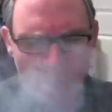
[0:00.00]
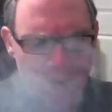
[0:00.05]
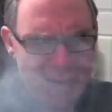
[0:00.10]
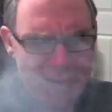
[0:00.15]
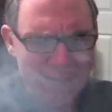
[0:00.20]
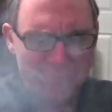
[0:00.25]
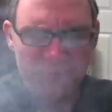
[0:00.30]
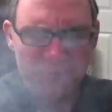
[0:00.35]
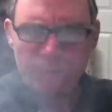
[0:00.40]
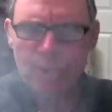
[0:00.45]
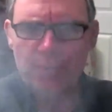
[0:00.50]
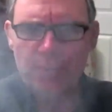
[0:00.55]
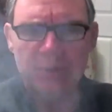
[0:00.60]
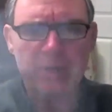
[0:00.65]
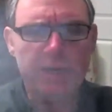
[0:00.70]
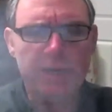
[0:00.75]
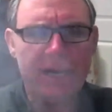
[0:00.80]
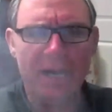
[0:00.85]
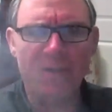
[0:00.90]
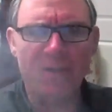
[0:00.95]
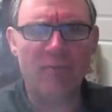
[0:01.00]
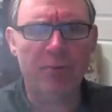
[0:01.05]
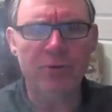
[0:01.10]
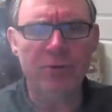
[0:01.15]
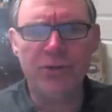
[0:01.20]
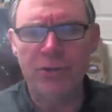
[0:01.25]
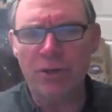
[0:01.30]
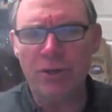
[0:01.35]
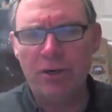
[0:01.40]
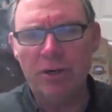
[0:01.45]
I have to be really careful
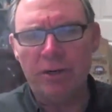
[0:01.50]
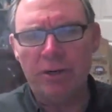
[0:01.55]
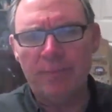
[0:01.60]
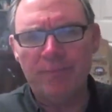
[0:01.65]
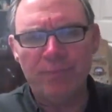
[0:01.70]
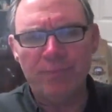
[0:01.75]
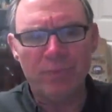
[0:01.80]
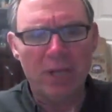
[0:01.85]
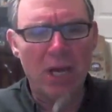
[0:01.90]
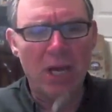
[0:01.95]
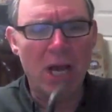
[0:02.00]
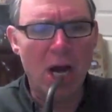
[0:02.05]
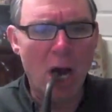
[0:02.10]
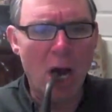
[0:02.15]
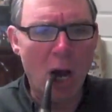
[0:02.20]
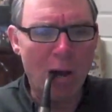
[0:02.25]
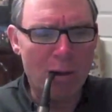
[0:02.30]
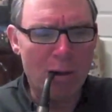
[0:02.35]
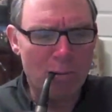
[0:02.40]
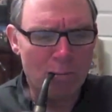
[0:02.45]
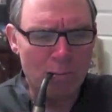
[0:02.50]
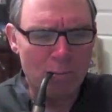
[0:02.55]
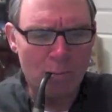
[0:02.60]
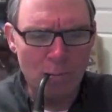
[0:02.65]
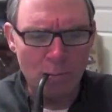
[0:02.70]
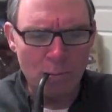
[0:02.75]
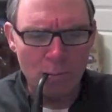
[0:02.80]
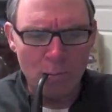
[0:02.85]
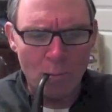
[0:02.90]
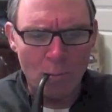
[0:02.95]
with sugar.
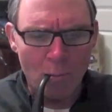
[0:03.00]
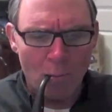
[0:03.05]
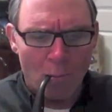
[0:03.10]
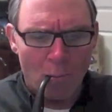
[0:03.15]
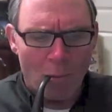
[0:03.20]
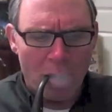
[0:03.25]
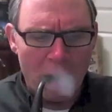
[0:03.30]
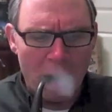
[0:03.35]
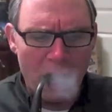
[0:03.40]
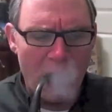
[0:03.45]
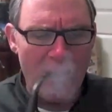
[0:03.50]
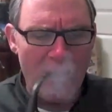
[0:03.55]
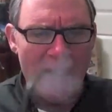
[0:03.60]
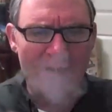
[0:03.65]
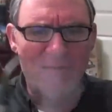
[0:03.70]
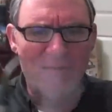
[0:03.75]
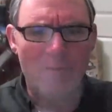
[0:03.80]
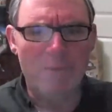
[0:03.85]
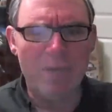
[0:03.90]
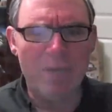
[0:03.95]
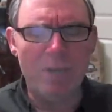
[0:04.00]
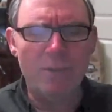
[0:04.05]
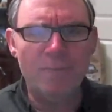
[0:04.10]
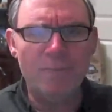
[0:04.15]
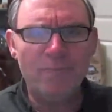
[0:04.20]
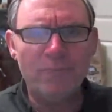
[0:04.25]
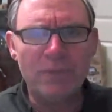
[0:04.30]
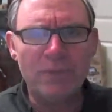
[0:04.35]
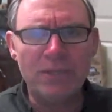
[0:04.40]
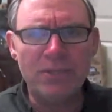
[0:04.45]
I haven't
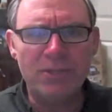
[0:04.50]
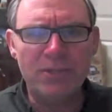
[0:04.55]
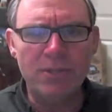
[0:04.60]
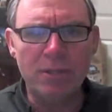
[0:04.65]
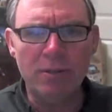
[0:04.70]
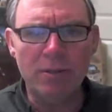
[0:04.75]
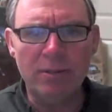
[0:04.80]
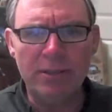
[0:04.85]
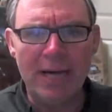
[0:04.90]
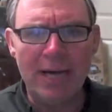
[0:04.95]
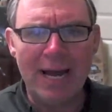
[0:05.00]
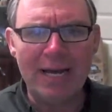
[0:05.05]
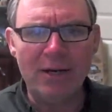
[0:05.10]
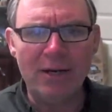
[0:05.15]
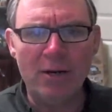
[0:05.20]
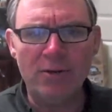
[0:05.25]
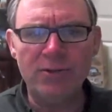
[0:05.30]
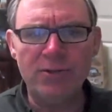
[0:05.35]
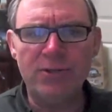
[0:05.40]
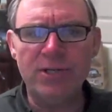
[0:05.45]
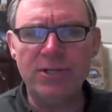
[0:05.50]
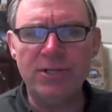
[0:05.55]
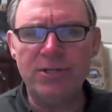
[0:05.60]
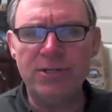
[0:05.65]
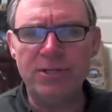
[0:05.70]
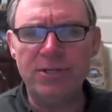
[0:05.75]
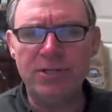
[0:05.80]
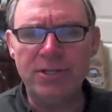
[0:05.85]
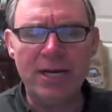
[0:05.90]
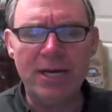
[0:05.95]
been diagnosed as
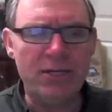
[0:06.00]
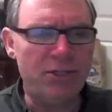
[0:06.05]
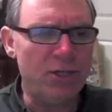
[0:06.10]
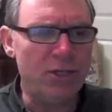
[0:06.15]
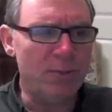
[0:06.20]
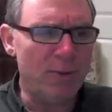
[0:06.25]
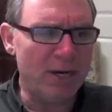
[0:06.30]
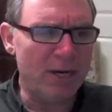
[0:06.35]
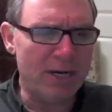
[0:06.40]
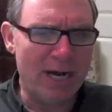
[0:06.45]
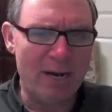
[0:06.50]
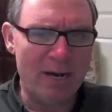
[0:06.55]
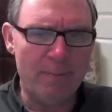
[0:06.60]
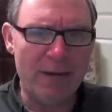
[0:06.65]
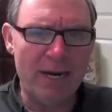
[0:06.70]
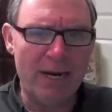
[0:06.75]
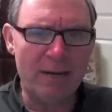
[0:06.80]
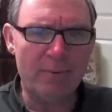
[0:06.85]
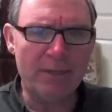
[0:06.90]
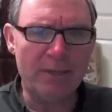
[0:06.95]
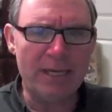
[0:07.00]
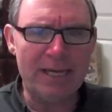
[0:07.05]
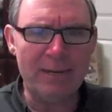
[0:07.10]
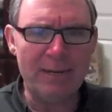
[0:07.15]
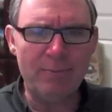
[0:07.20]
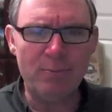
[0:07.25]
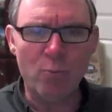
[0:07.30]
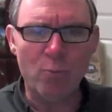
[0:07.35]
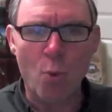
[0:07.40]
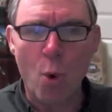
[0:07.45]
stage 2 but diabetic, but they
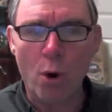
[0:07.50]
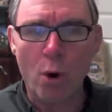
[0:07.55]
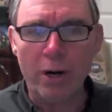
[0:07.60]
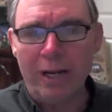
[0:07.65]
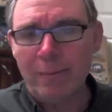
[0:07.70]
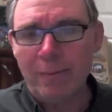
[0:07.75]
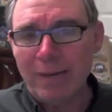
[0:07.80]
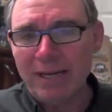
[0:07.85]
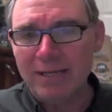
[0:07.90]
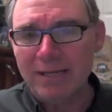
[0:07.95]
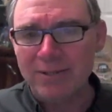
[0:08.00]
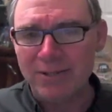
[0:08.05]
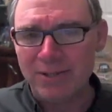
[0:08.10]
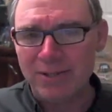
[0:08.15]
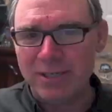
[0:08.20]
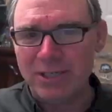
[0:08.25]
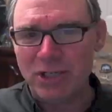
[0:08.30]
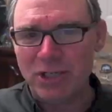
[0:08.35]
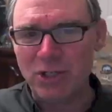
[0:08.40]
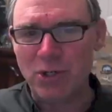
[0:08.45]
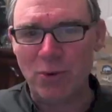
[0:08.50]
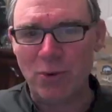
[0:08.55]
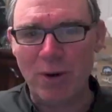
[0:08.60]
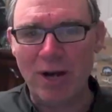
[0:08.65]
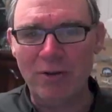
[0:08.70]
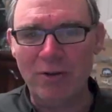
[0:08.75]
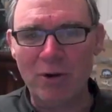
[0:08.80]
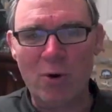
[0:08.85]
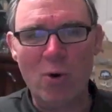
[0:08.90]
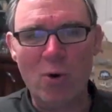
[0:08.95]
keep warning me it's just
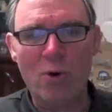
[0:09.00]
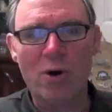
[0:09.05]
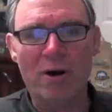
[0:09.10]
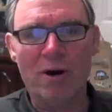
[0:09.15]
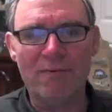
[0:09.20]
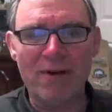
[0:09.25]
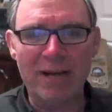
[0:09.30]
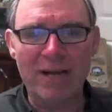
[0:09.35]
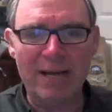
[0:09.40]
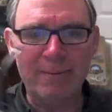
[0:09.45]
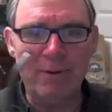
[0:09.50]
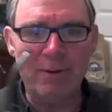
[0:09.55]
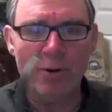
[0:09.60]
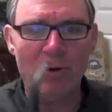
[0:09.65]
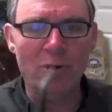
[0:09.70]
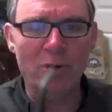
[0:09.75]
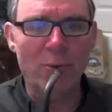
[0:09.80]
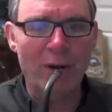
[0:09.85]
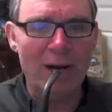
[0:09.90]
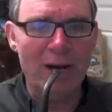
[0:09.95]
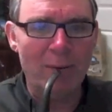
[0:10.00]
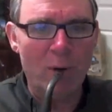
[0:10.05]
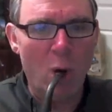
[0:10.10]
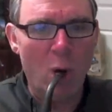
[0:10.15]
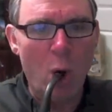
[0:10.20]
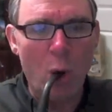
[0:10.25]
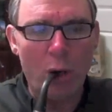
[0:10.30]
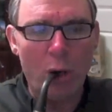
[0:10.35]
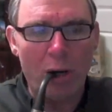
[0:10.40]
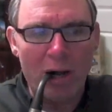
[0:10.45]
around the corner if I keep going the way I'm
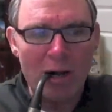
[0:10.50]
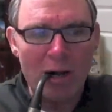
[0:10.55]
going.